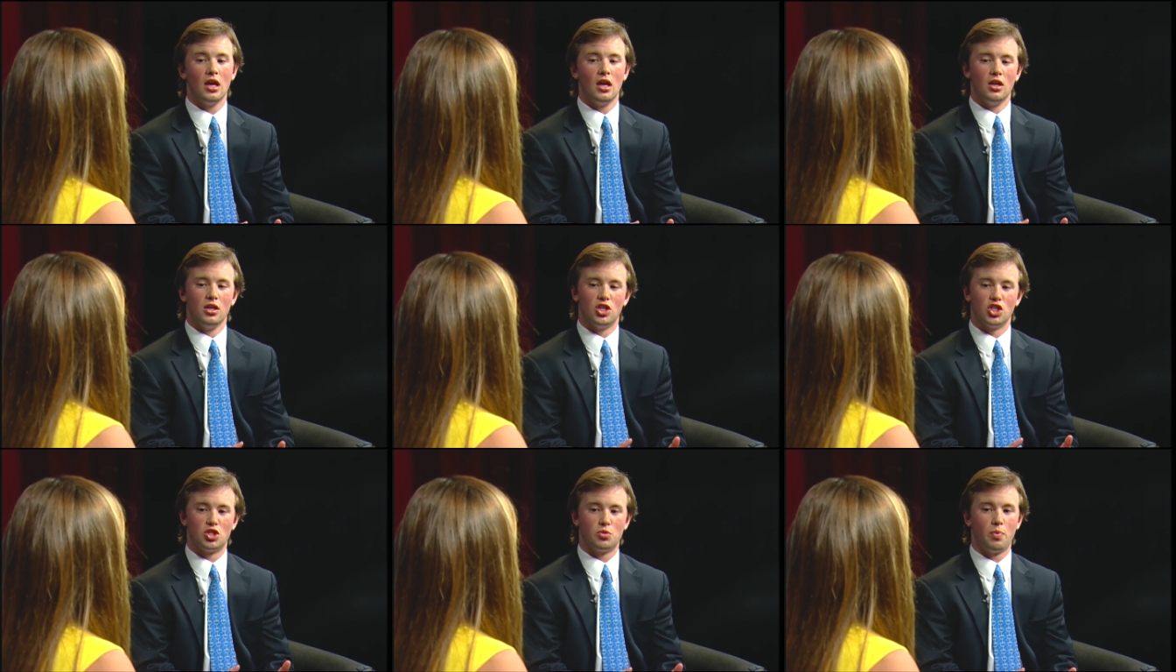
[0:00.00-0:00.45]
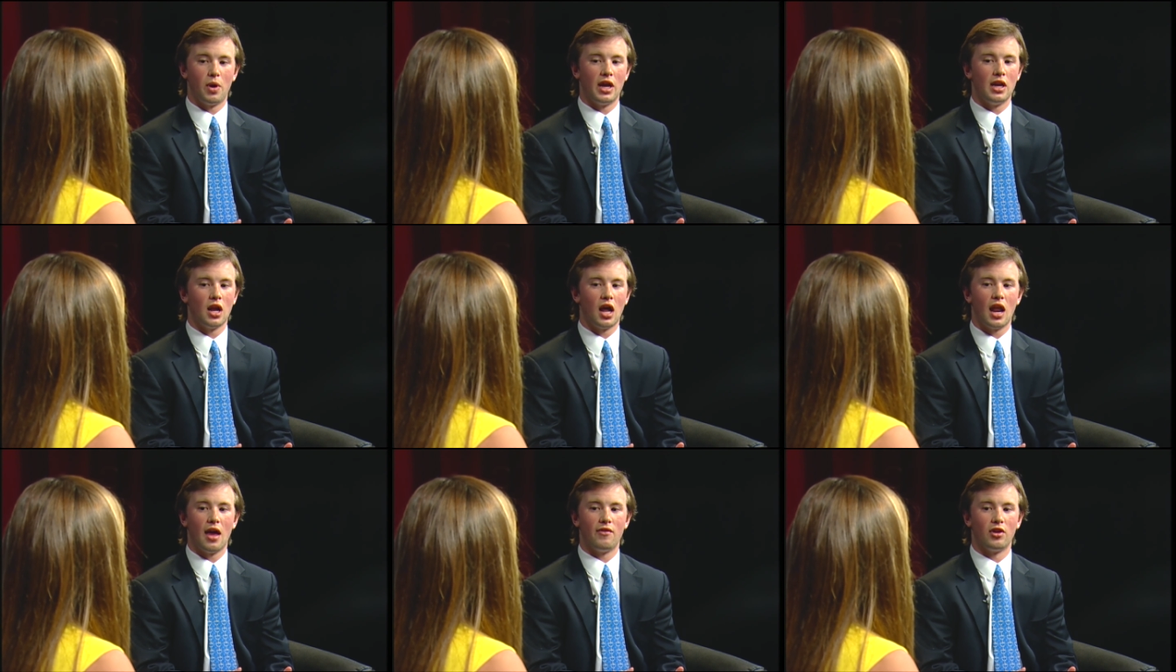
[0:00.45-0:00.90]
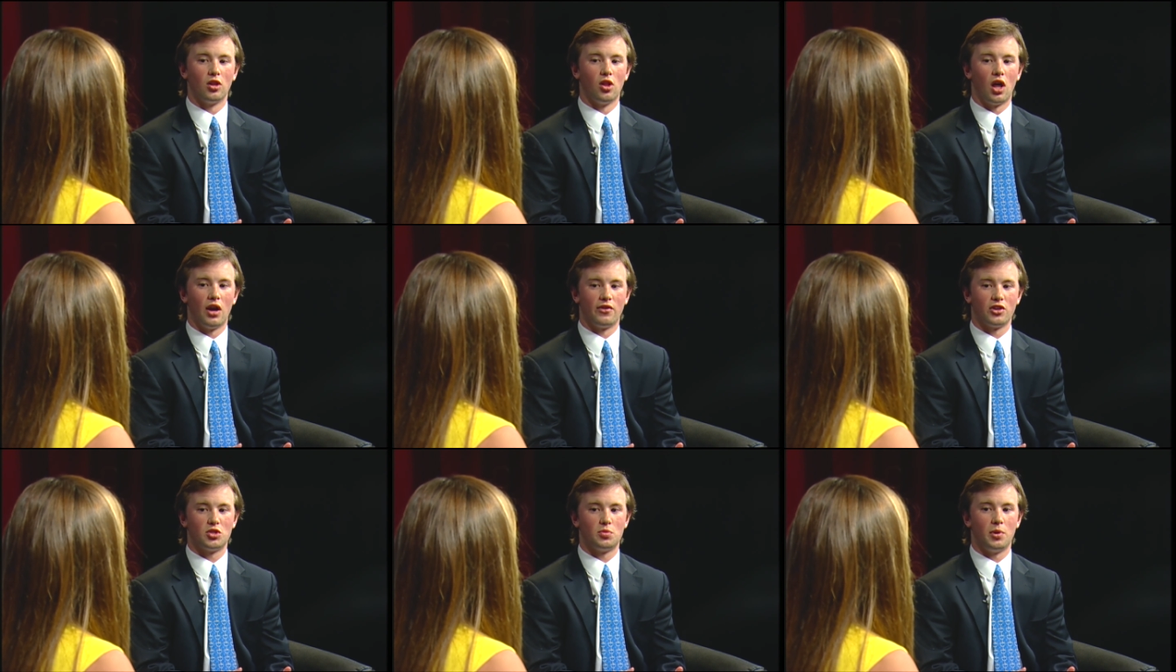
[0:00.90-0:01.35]
despite not having a lot
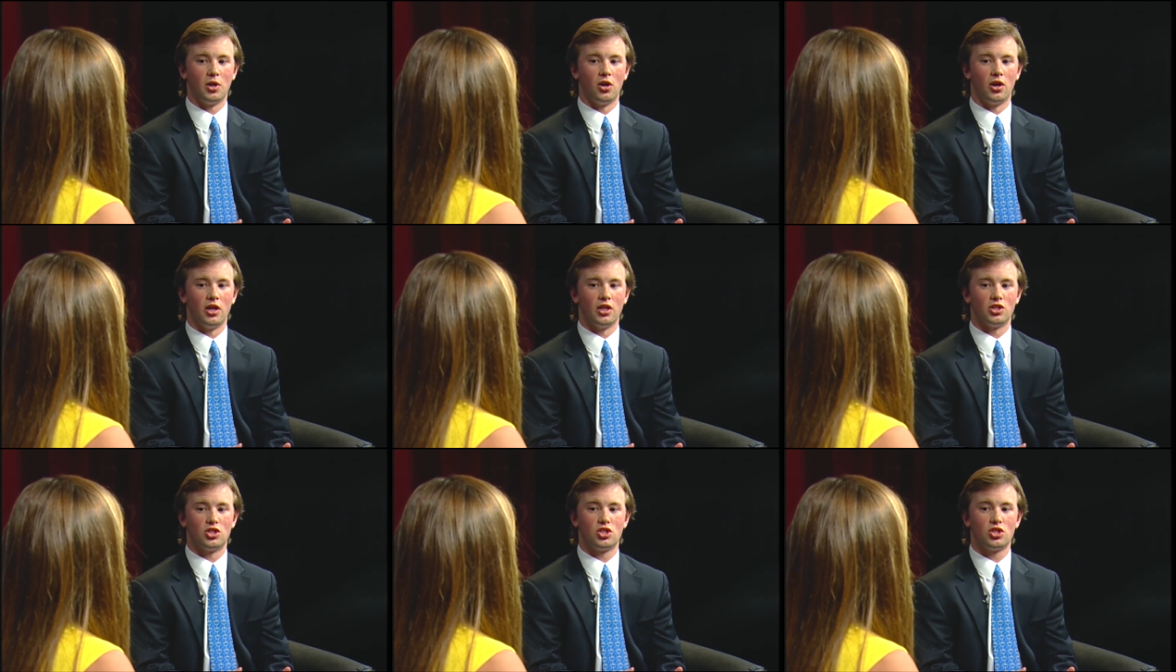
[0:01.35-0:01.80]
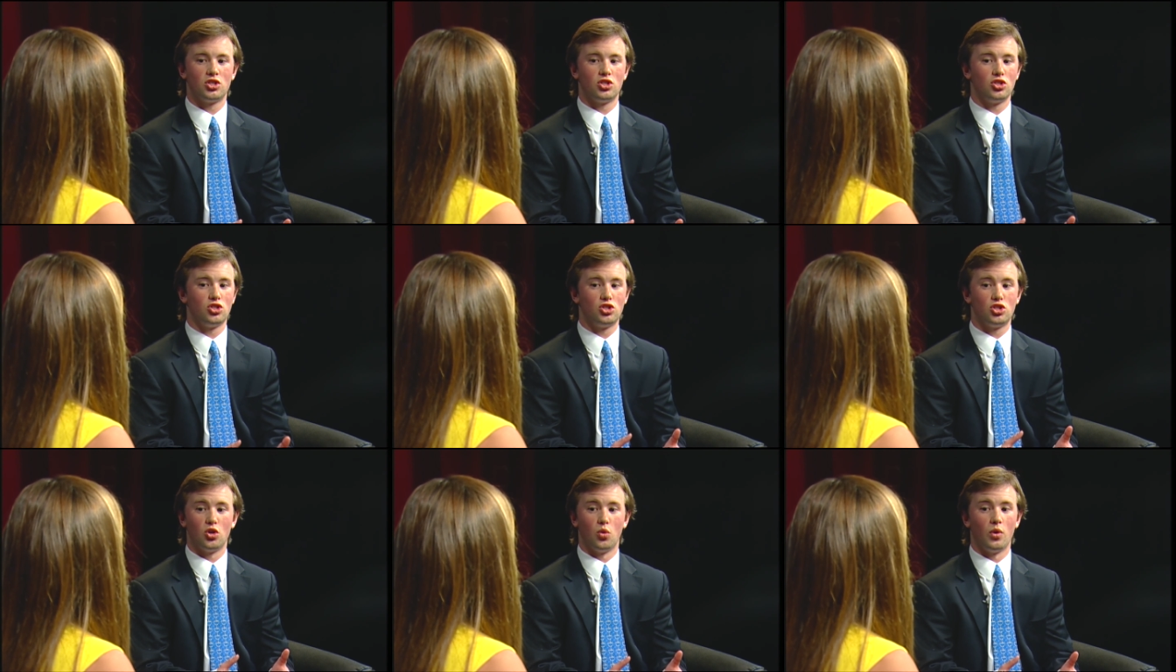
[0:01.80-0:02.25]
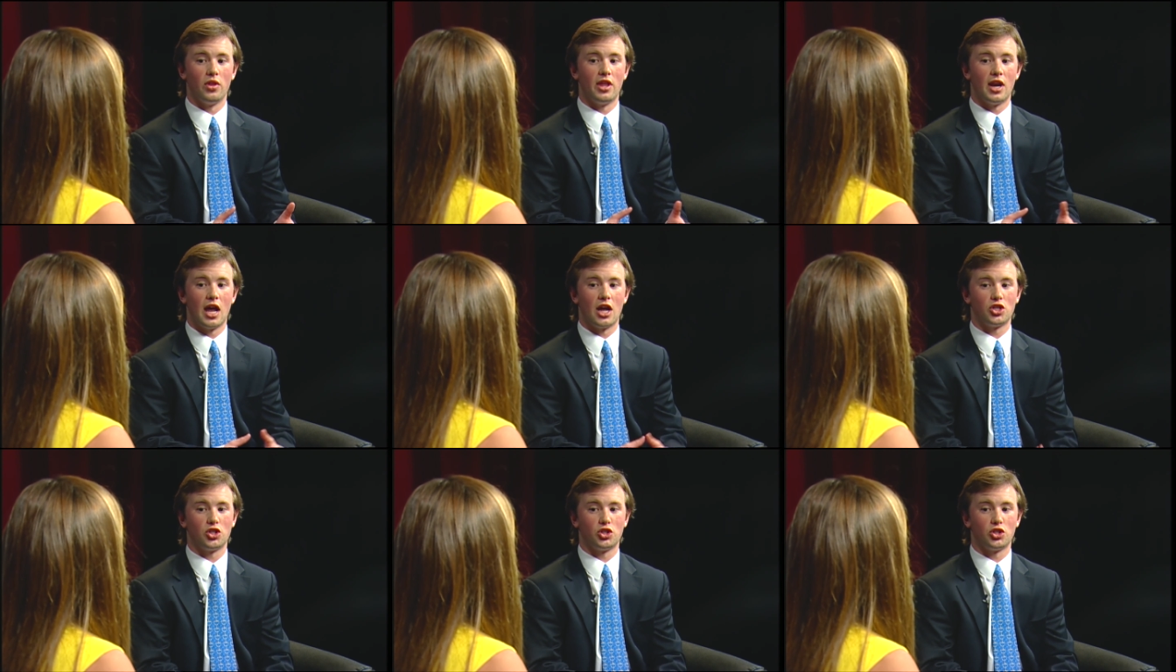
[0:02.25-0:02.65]
of experience, to win the national